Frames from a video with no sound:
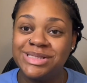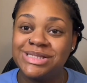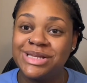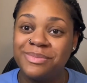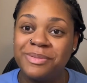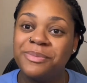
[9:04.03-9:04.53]

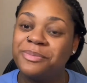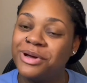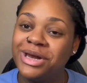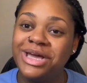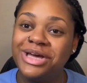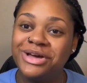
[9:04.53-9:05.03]
sleeping
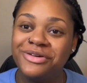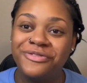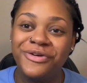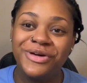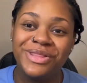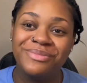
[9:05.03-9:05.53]
pretty good
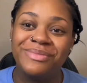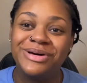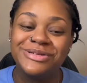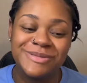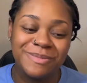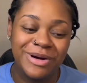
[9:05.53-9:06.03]
for the
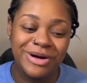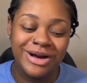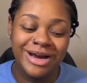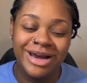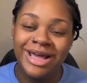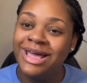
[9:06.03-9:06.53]
most
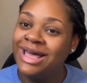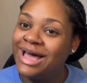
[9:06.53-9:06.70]
part.